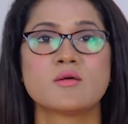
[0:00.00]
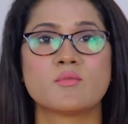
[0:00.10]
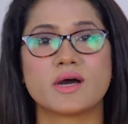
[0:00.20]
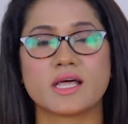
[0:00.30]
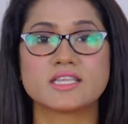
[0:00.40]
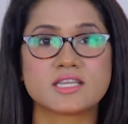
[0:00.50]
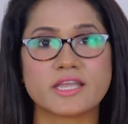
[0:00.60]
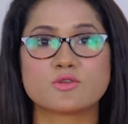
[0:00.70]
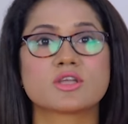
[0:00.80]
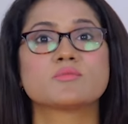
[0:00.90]
but I try
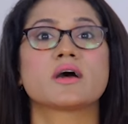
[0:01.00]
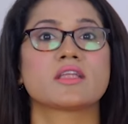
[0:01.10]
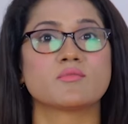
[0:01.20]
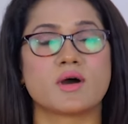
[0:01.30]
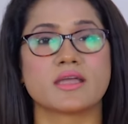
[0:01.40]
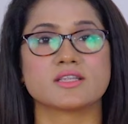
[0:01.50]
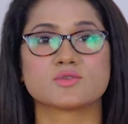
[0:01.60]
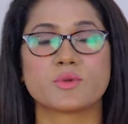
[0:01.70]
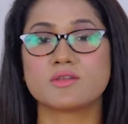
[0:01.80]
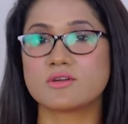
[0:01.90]
to keep that in mind.
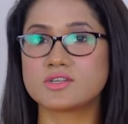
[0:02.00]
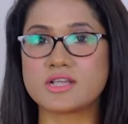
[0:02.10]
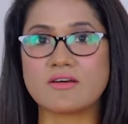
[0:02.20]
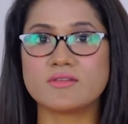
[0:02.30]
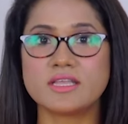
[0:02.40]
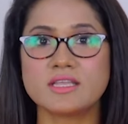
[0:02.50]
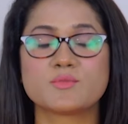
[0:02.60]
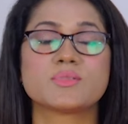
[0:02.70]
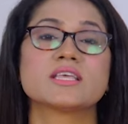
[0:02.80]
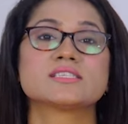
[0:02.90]
So when you are traveling,
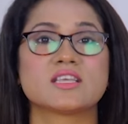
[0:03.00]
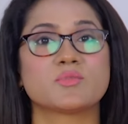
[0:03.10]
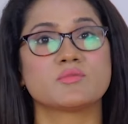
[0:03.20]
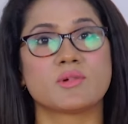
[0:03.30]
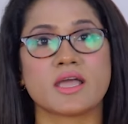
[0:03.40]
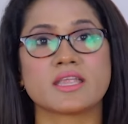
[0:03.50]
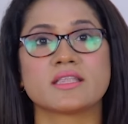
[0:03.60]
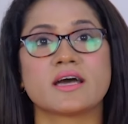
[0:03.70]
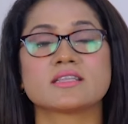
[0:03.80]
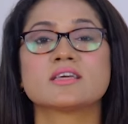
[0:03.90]
please keep in mind
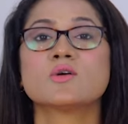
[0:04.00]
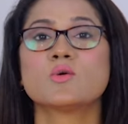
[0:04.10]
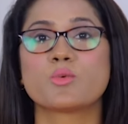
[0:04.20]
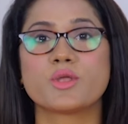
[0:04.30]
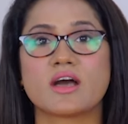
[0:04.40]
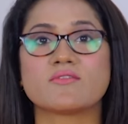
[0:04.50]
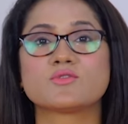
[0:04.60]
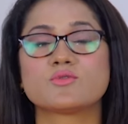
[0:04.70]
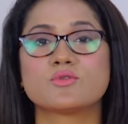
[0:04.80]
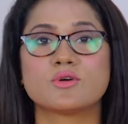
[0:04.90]
that we have
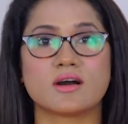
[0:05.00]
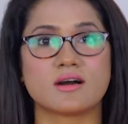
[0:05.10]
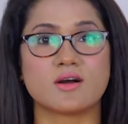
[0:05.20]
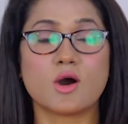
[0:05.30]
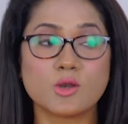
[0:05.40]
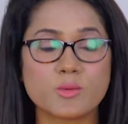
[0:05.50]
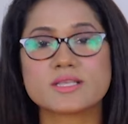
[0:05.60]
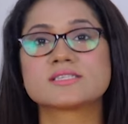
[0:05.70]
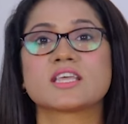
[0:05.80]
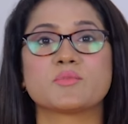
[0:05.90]
to
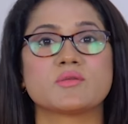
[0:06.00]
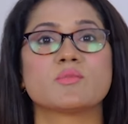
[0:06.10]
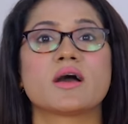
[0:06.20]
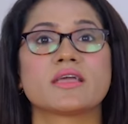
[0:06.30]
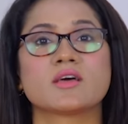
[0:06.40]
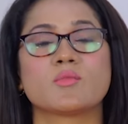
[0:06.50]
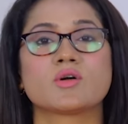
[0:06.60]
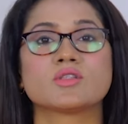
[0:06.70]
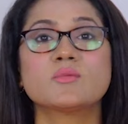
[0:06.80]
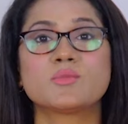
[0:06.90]
always keep in mind
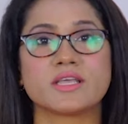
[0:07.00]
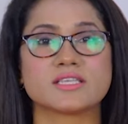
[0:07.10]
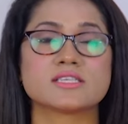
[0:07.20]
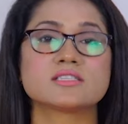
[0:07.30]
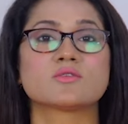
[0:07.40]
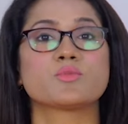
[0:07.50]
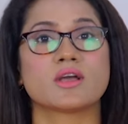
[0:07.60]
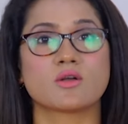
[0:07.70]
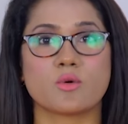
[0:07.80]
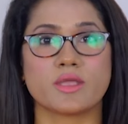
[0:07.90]
about the places that we
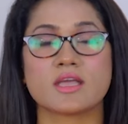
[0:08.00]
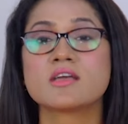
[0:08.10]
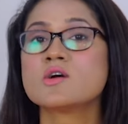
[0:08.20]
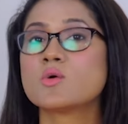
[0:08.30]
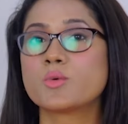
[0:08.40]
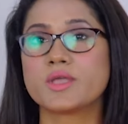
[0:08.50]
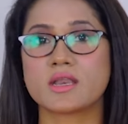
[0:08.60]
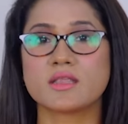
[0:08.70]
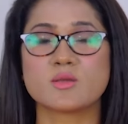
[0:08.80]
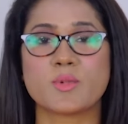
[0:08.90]
are going. We
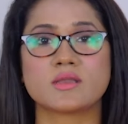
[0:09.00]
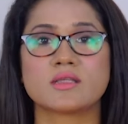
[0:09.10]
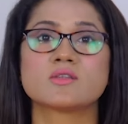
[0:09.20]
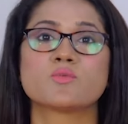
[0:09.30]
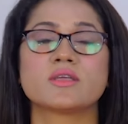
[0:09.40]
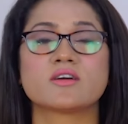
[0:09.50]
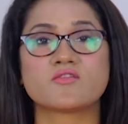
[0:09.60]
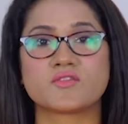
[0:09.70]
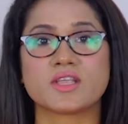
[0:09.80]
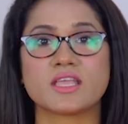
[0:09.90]
are independent, we are
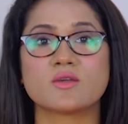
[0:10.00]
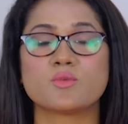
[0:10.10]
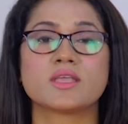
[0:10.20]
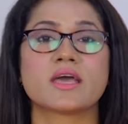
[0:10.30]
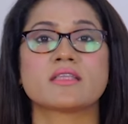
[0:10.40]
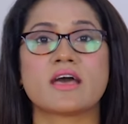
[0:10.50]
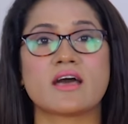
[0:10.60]
free, we can